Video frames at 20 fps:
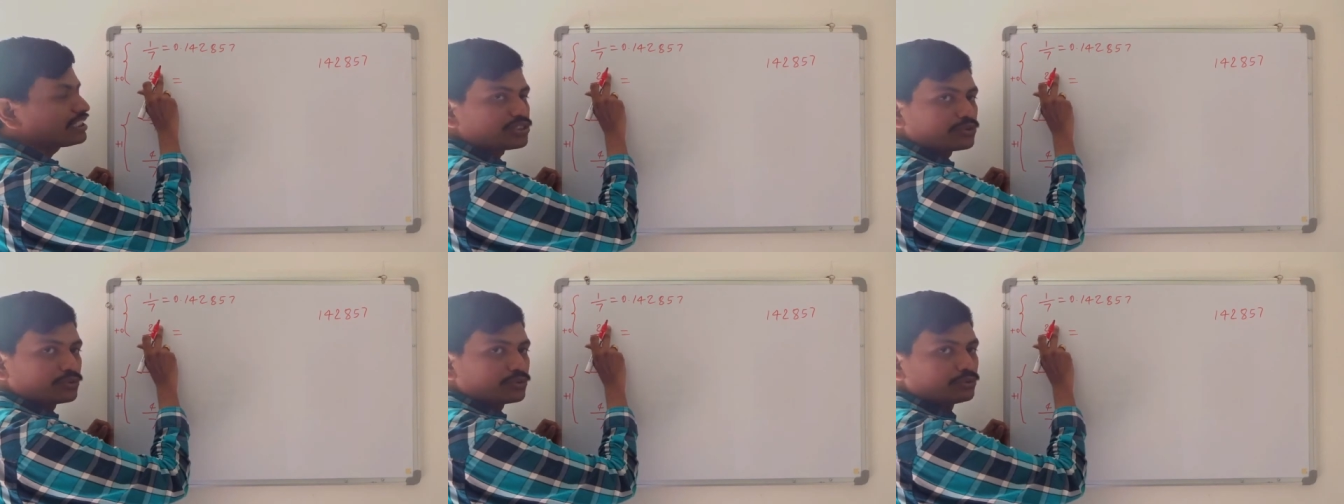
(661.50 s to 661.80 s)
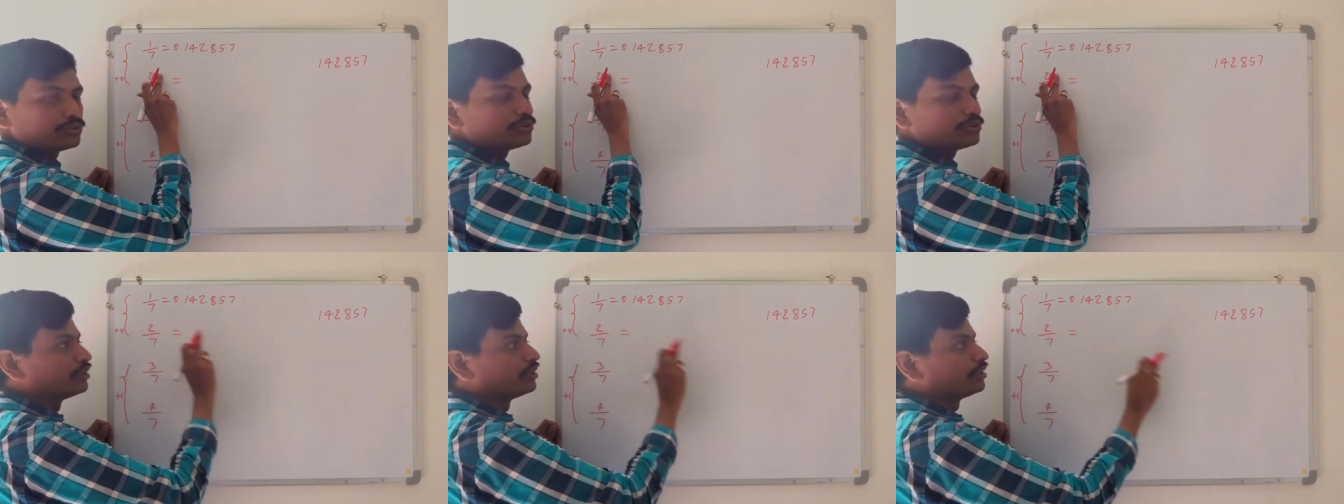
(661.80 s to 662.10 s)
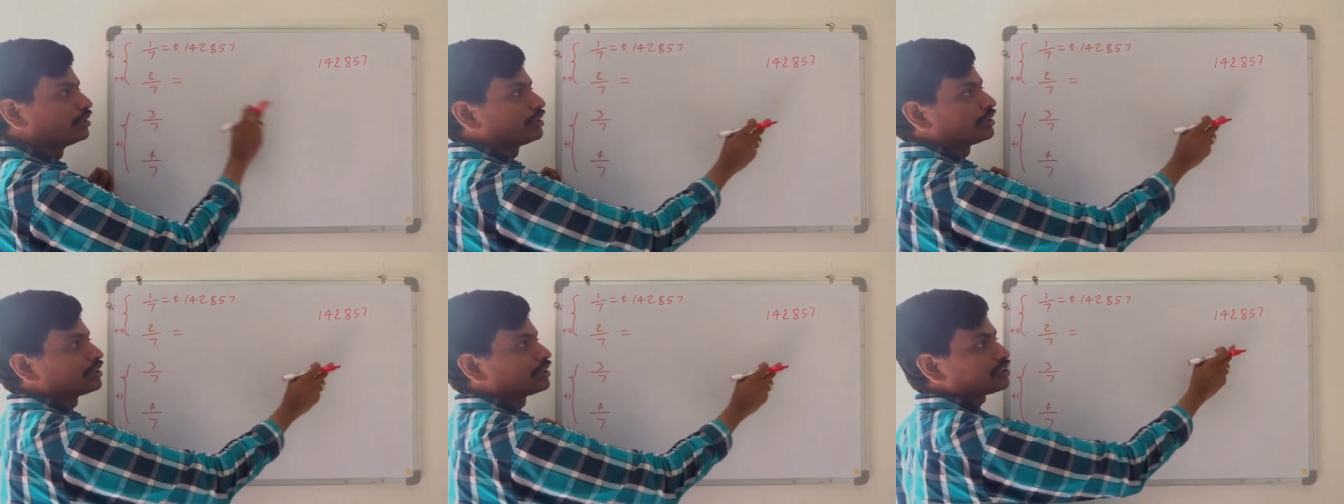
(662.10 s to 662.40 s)
is 2,
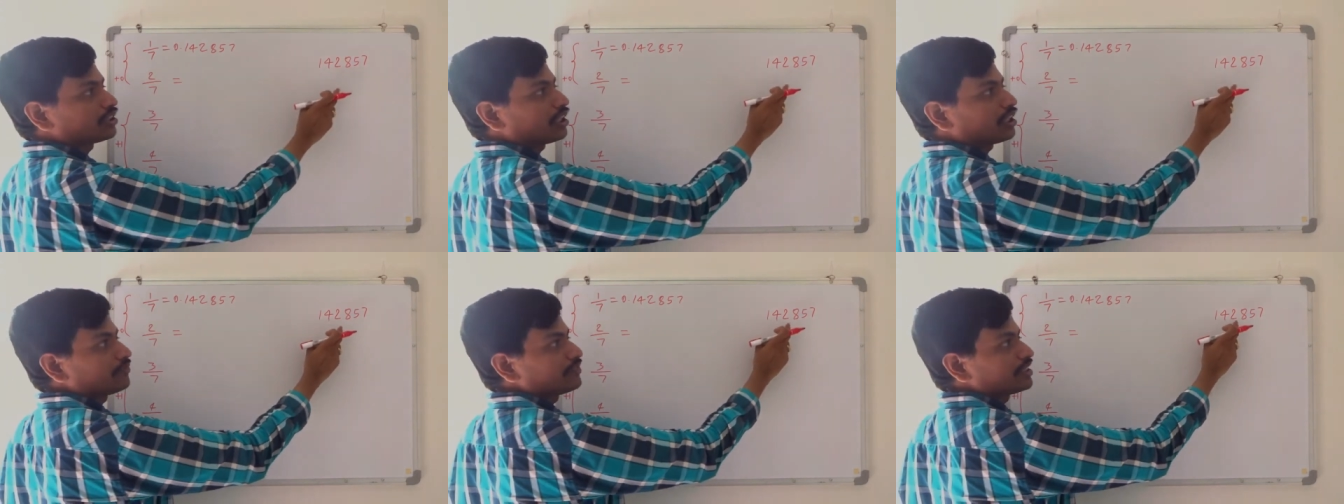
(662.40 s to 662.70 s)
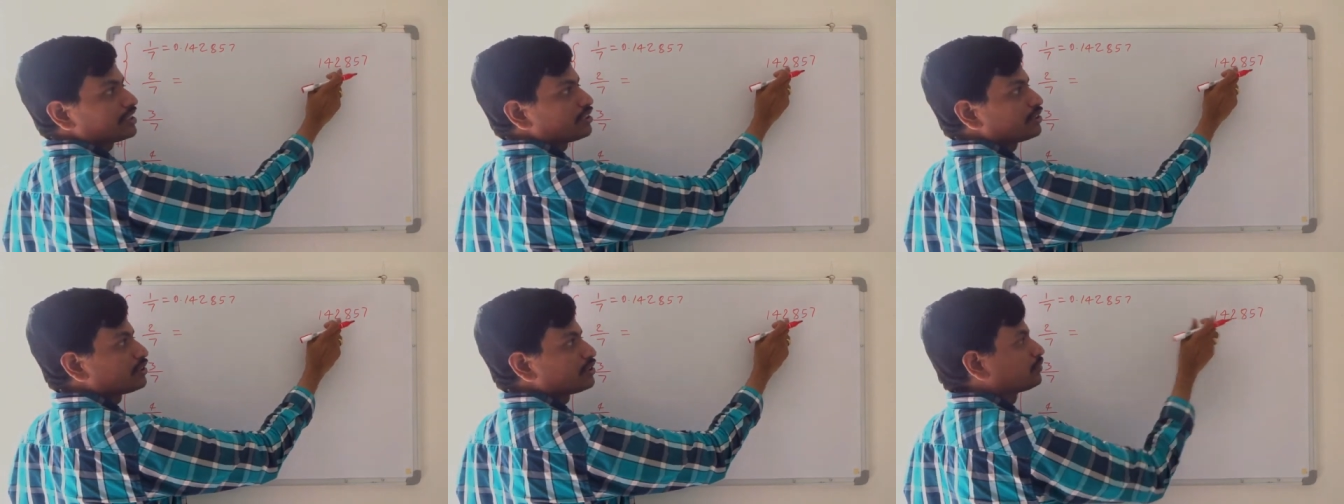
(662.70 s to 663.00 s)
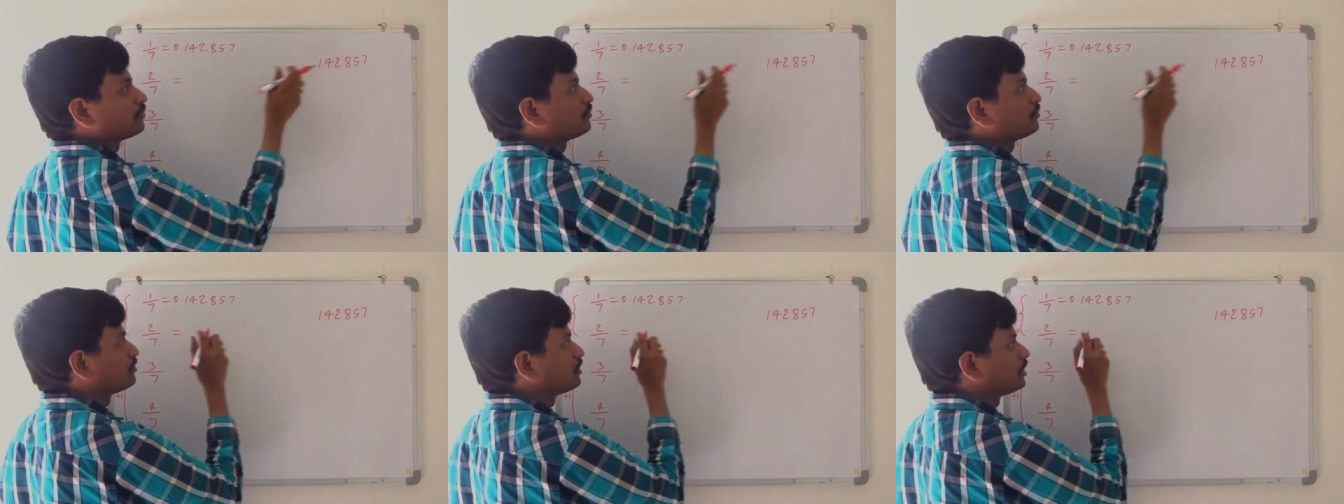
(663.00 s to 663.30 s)
start with the
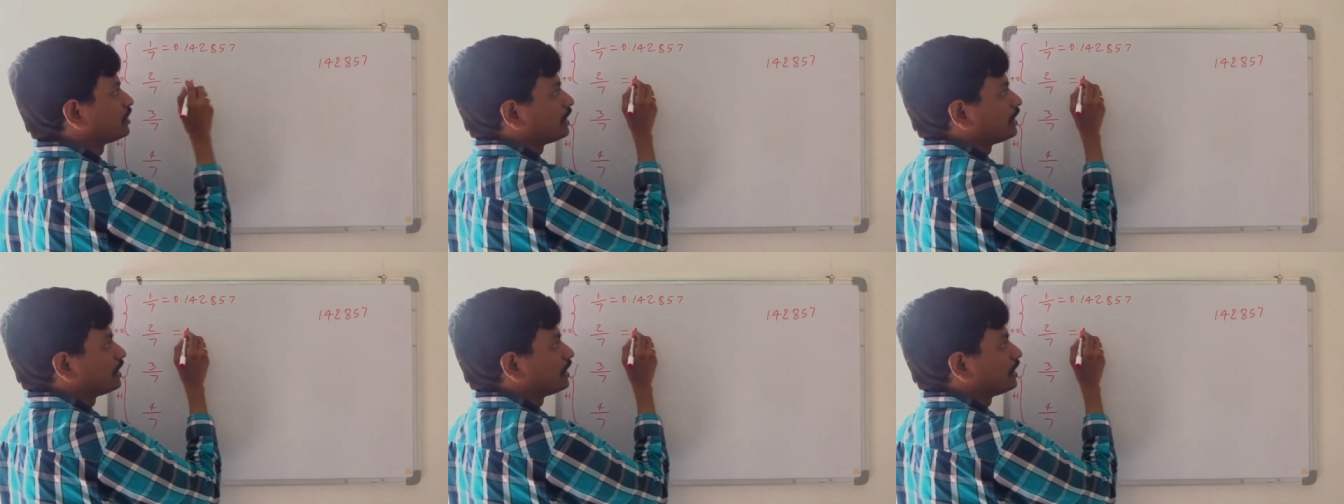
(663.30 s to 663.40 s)
2.